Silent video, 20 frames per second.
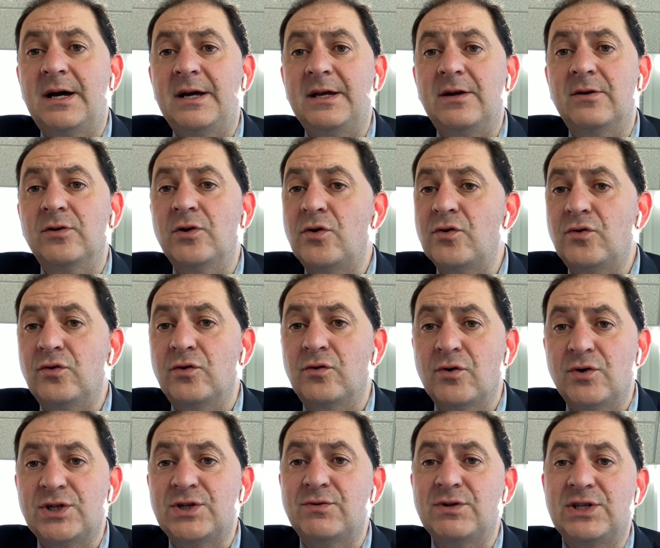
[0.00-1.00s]
your local
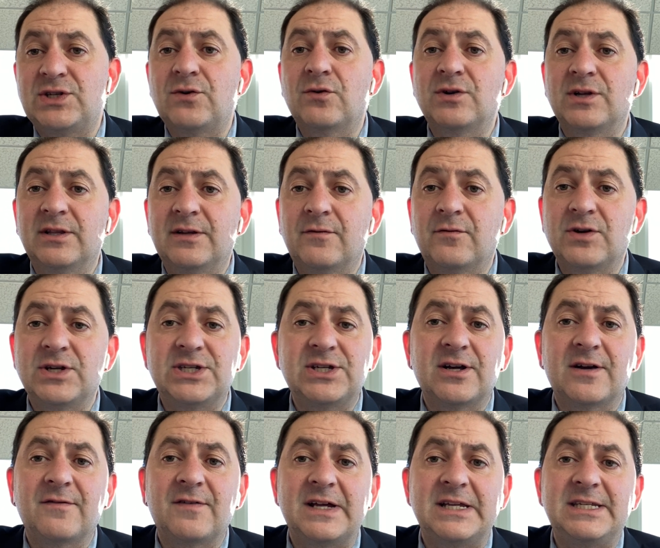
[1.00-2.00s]
grocery store delivery
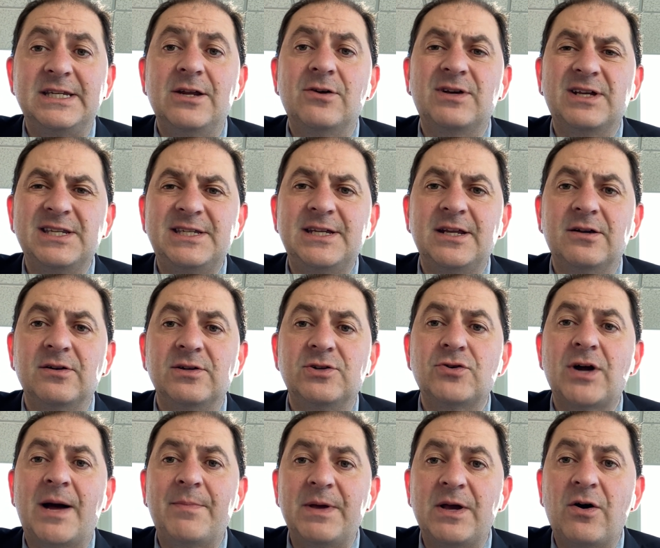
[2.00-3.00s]
service, consider
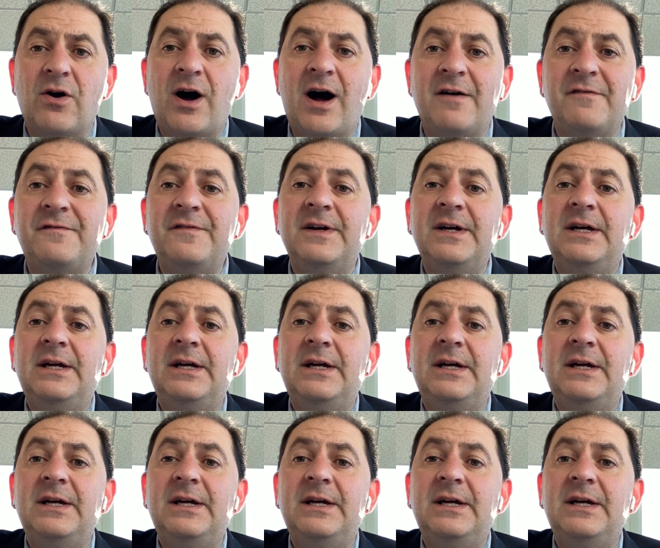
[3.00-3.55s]
dropping off